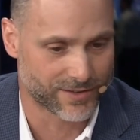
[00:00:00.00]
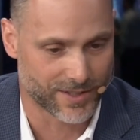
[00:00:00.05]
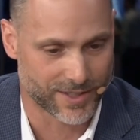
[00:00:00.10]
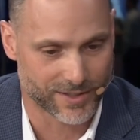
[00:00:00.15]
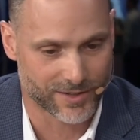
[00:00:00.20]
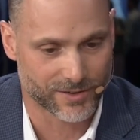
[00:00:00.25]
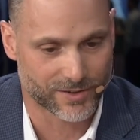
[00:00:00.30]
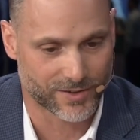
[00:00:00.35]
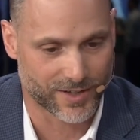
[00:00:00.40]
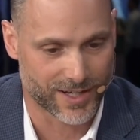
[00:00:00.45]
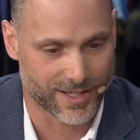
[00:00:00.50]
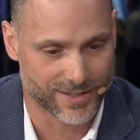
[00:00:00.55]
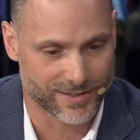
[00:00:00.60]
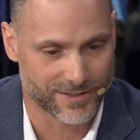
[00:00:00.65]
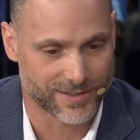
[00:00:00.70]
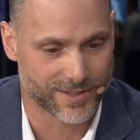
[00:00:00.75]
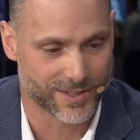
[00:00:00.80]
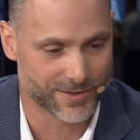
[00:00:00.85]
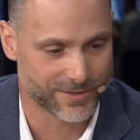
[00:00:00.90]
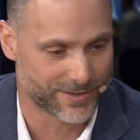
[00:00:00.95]
They
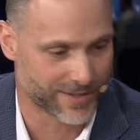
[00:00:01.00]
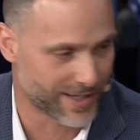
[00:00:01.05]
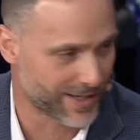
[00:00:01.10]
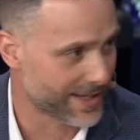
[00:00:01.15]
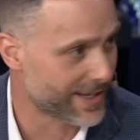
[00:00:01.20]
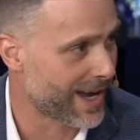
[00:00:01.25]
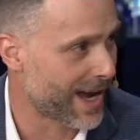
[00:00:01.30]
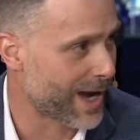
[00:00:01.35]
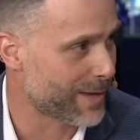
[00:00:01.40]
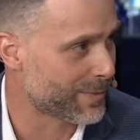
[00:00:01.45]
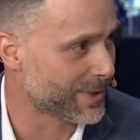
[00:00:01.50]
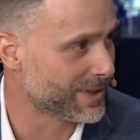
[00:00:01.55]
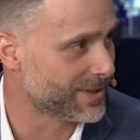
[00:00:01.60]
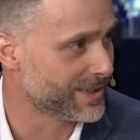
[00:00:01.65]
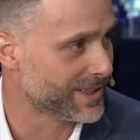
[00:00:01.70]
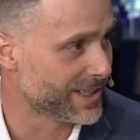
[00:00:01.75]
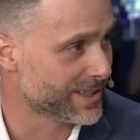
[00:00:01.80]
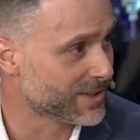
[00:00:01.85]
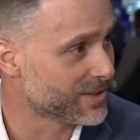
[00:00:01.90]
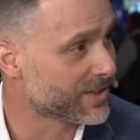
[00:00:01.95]
understand, you know, data capital,
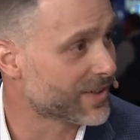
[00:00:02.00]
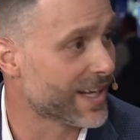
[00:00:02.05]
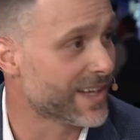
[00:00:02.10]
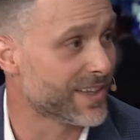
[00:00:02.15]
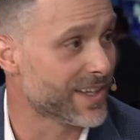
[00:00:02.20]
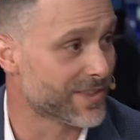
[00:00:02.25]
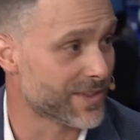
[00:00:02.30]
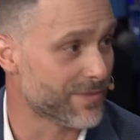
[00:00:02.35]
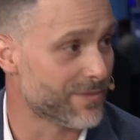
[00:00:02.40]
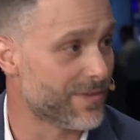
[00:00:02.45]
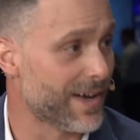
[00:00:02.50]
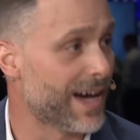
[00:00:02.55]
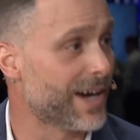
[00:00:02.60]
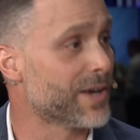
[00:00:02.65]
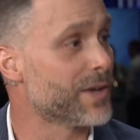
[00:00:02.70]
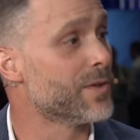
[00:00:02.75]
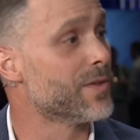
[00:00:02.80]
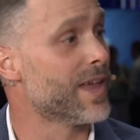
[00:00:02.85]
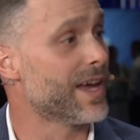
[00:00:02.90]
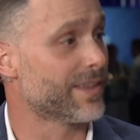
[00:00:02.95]
and they understand that the
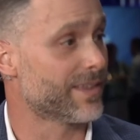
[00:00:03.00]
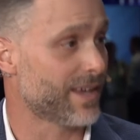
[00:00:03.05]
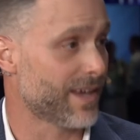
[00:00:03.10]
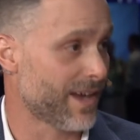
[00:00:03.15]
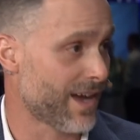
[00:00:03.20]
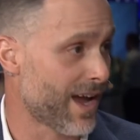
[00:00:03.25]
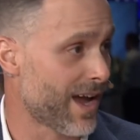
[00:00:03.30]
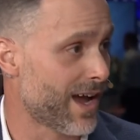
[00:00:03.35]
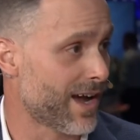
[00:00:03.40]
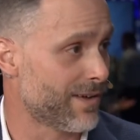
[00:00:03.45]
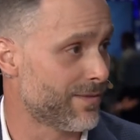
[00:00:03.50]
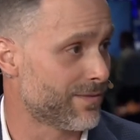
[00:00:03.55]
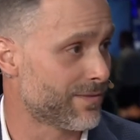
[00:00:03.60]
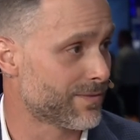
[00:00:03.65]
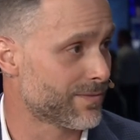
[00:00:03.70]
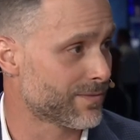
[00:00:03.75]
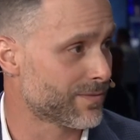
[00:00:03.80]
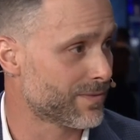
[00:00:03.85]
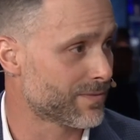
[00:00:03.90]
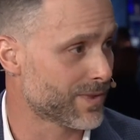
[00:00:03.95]
value that they have
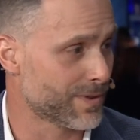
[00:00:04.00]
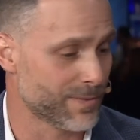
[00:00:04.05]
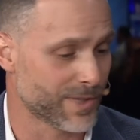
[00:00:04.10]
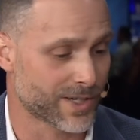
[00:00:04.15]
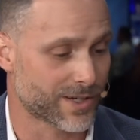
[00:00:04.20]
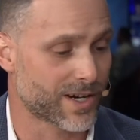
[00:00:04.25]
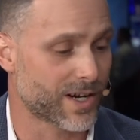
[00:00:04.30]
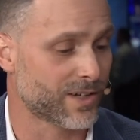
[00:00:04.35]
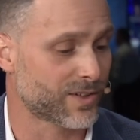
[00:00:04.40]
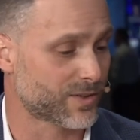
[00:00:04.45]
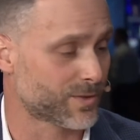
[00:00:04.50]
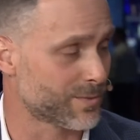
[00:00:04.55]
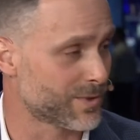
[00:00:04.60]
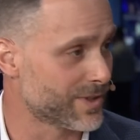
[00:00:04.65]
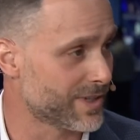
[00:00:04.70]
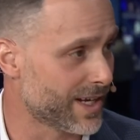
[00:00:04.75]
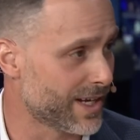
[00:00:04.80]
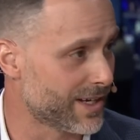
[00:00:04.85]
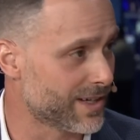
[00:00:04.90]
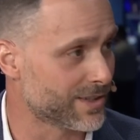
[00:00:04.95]
from their
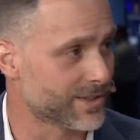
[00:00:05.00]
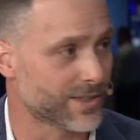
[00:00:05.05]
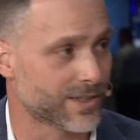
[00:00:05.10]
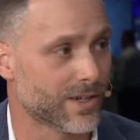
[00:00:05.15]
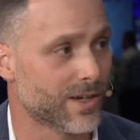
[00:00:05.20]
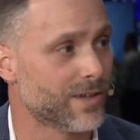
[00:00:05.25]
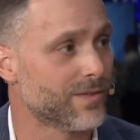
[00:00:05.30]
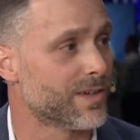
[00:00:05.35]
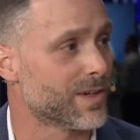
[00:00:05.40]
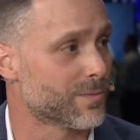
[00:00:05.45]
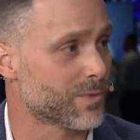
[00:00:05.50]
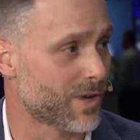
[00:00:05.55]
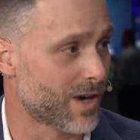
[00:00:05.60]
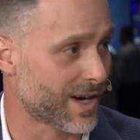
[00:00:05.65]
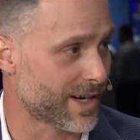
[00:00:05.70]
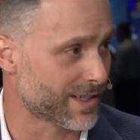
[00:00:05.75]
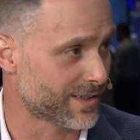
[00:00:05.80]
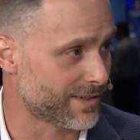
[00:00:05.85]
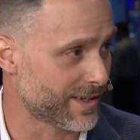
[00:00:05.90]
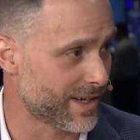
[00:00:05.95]
customer data to all of their
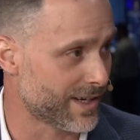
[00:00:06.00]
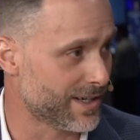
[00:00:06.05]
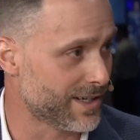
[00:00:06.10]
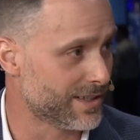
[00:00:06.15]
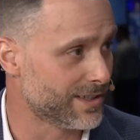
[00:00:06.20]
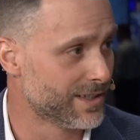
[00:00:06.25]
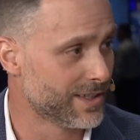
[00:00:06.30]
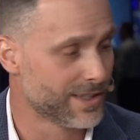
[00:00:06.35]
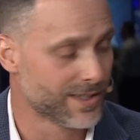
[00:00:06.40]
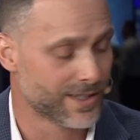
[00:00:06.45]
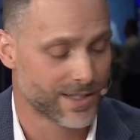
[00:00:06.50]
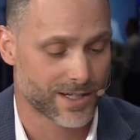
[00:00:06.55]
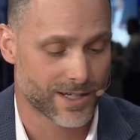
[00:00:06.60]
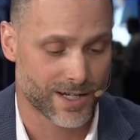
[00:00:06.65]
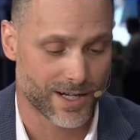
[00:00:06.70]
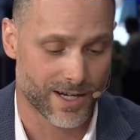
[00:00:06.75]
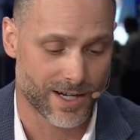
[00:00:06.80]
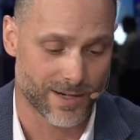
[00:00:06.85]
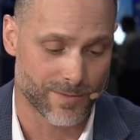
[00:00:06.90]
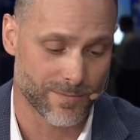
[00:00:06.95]
product data,
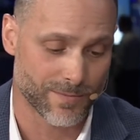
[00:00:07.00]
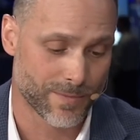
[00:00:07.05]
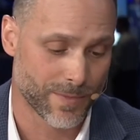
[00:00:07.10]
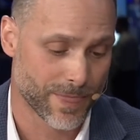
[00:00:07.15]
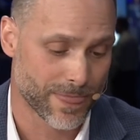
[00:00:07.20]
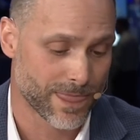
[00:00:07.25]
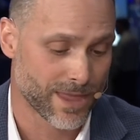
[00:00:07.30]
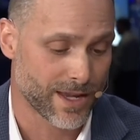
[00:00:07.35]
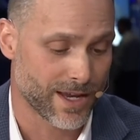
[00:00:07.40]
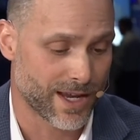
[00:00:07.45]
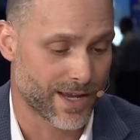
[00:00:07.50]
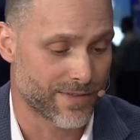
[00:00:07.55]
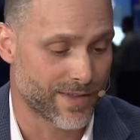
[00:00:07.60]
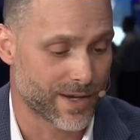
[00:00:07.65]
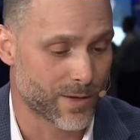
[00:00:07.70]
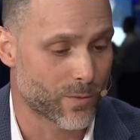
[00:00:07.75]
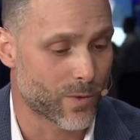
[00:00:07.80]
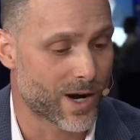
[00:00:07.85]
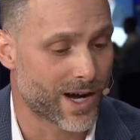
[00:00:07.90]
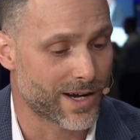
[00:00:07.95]
um, and
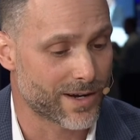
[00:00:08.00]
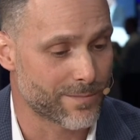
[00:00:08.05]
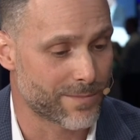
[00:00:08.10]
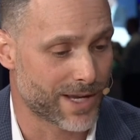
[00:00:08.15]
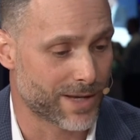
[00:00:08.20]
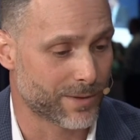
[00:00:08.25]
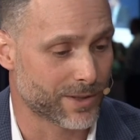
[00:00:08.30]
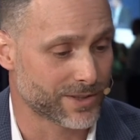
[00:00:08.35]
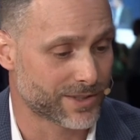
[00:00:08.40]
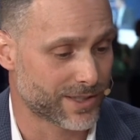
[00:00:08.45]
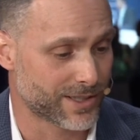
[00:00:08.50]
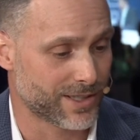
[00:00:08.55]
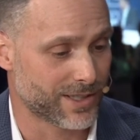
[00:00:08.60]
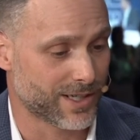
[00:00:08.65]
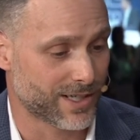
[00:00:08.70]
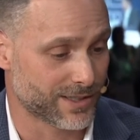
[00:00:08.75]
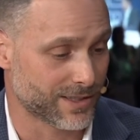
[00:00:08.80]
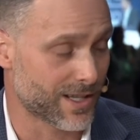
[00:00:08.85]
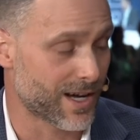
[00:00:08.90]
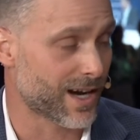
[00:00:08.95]
they want to be able
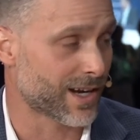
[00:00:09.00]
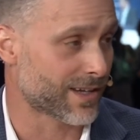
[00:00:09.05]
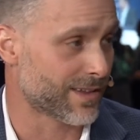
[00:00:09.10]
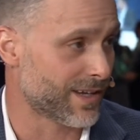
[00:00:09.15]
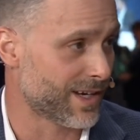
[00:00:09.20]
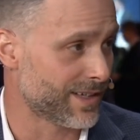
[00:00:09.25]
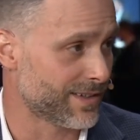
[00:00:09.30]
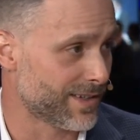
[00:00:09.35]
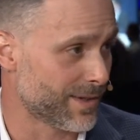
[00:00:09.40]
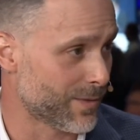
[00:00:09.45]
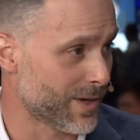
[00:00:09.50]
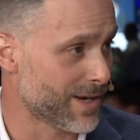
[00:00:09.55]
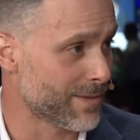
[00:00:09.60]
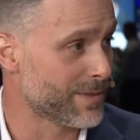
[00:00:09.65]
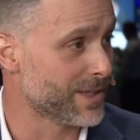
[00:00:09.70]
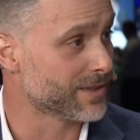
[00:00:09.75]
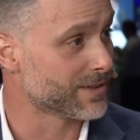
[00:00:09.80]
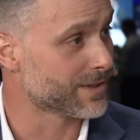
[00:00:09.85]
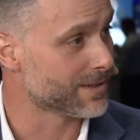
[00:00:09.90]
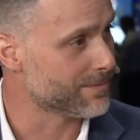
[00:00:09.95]
to unlock that. They want to
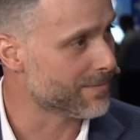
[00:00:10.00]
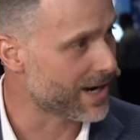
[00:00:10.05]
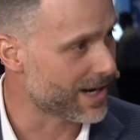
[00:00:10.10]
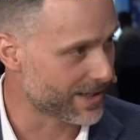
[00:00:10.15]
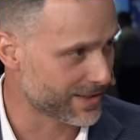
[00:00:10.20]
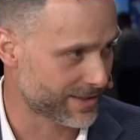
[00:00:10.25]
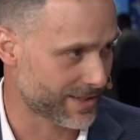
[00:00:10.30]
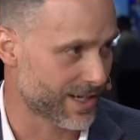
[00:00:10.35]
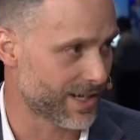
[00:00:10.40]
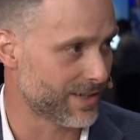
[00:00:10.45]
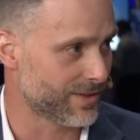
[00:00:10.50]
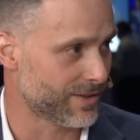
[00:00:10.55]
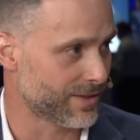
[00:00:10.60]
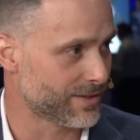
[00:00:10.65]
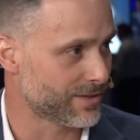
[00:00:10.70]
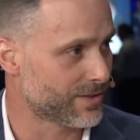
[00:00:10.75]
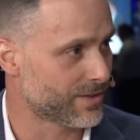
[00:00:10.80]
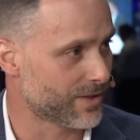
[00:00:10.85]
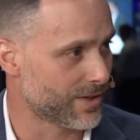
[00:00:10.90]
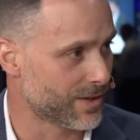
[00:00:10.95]
be able to monetize
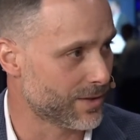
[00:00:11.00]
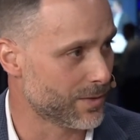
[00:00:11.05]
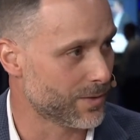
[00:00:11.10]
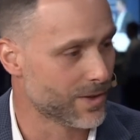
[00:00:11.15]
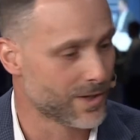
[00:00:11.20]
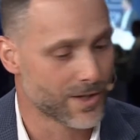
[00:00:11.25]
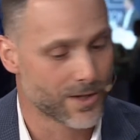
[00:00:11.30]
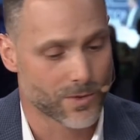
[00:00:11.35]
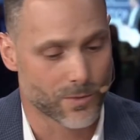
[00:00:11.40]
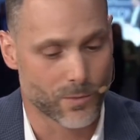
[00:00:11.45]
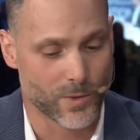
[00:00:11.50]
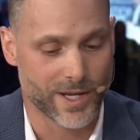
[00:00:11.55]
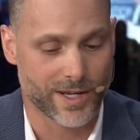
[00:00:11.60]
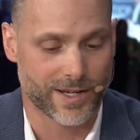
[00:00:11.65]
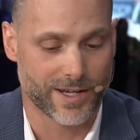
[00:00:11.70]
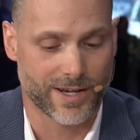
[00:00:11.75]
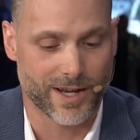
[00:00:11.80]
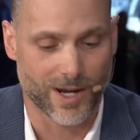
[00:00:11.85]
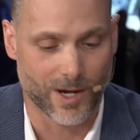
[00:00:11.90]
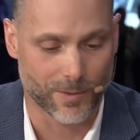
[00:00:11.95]
it. So we
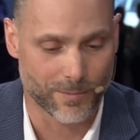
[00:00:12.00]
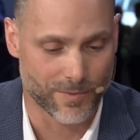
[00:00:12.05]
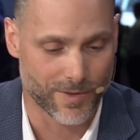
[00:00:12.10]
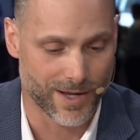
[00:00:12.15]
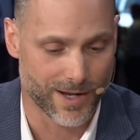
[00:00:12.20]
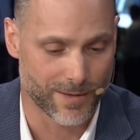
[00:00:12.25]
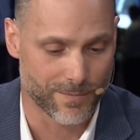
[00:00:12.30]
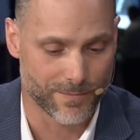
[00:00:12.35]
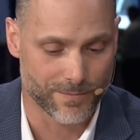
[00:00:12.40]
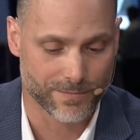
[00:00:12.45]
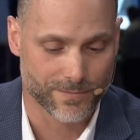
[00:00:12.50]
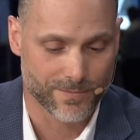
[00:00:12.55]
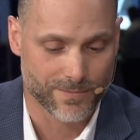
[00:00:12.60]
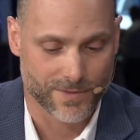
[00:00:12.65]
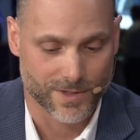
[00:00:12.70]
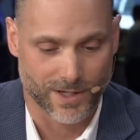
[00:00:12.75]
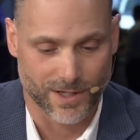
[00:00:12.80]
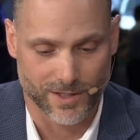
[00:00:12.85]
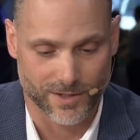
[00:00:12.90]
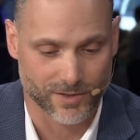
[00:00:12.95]
can help them
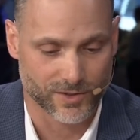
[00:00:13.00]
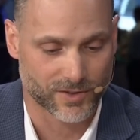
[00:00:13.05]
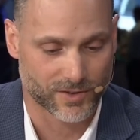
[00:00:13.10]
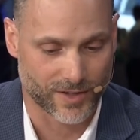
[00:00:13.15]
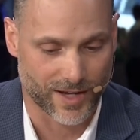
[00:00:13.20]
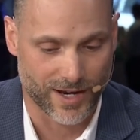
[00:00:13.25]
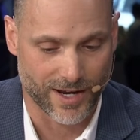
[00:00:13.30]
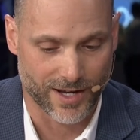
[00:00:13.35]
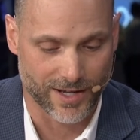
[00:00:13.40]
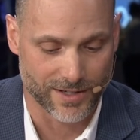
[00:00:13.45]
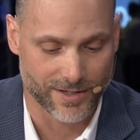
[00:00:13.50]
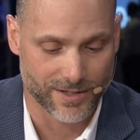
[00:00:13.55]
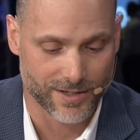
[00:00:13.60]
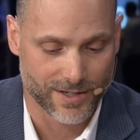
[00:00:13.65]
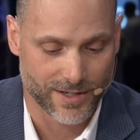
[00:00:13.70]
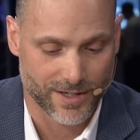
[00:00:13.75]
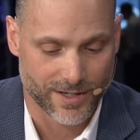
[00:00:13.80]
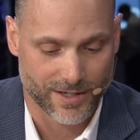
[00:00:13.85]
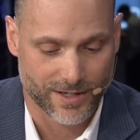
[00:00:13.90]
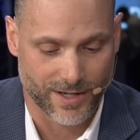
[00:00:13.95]
understand,
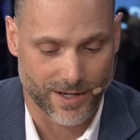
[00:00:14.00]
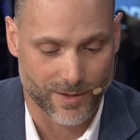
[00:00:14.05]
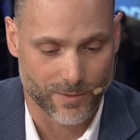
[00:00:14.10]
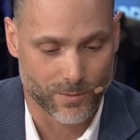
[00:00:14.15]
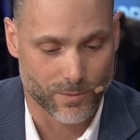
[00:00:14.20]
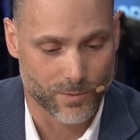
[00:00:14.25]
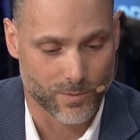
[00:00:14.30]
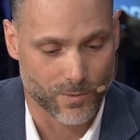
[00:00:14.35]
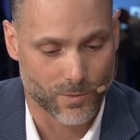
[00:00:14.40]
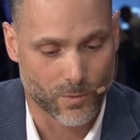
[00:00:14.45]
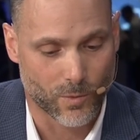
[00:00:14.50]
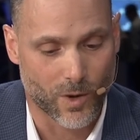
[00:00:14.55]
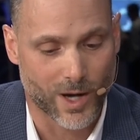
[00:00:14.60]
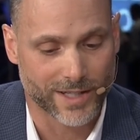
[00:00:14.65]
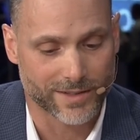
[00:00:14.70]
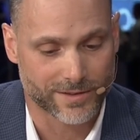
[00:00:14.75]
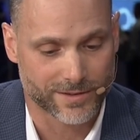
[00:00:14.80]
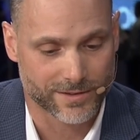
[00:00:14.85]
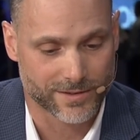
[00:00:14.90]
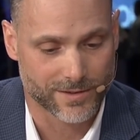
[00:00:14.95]
okay,
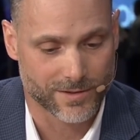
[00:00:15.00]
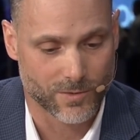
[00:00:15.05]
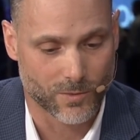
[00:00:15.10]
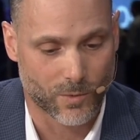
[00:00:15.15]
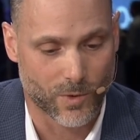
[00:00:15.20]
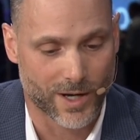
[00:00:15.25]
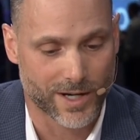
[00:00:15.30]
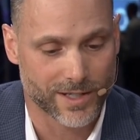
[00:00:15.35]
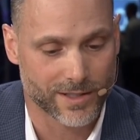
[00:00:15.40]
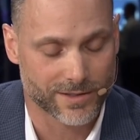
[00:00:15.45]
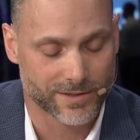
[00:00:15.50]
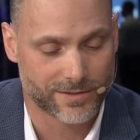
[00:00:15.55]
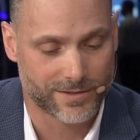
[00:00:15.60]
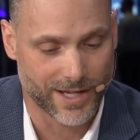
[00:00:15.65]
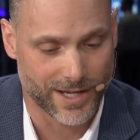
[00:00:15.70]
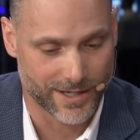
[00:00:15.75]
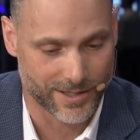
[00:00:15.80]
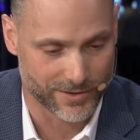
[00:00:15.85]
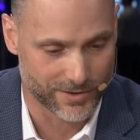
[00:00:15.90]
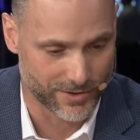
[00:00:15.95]
what, what
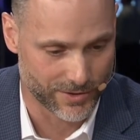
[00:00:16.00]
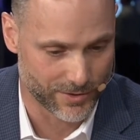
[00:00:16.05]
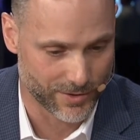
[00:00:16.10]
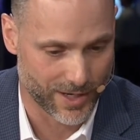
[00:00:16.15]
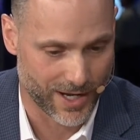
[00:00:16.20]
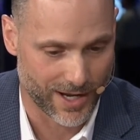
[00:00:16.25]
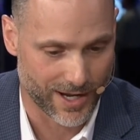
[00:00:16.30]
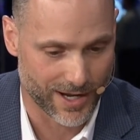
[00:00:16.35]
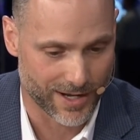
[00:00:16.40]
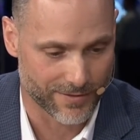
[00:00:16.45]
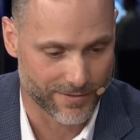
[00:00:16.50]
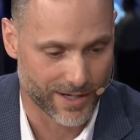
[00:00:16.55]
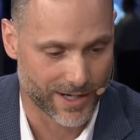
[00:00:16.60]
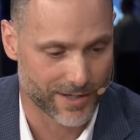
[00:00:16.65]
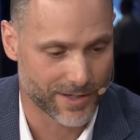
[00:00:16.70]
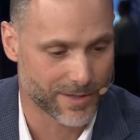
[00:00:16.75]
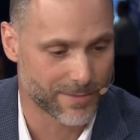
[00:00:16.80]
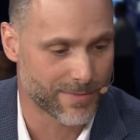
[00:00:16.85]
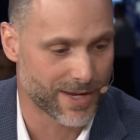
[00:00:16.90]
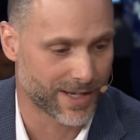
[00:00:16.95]
data do you have? How
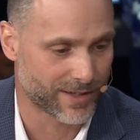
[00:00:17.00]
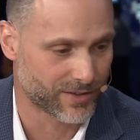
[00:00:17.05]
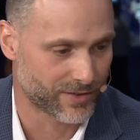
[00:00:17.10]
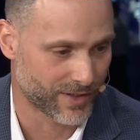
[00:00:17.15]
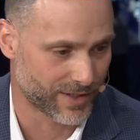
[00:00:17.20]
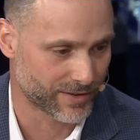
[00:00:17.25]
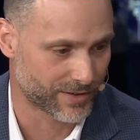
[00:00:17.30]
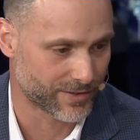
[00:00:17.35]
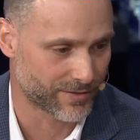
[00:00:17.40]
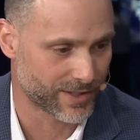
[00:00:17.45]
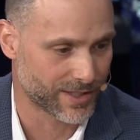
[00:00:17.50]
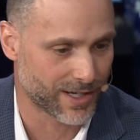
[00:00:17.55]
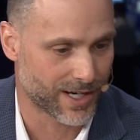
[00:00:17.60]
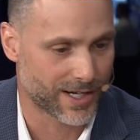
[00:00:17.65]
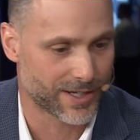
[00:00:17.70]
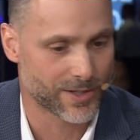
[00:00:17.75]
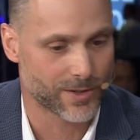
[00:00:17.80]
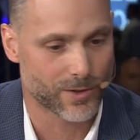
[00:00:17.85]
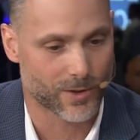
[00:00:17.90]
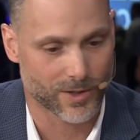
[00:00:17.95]
do you make sense of it?
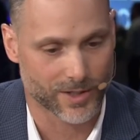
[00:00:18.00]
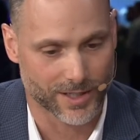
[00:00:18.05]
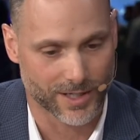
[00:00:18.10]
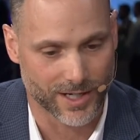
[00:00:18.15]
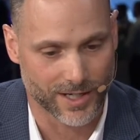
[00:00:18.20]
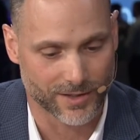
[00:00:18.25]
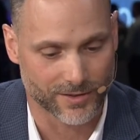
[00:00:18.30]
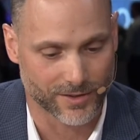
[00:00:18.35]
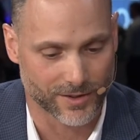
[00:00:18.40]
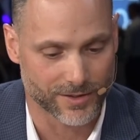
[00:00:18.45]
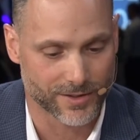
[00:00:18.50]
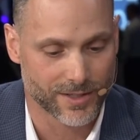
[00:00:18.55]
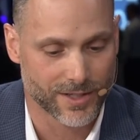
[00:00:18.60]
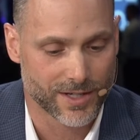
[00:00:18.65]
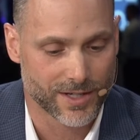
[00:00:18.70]
How do you organize it?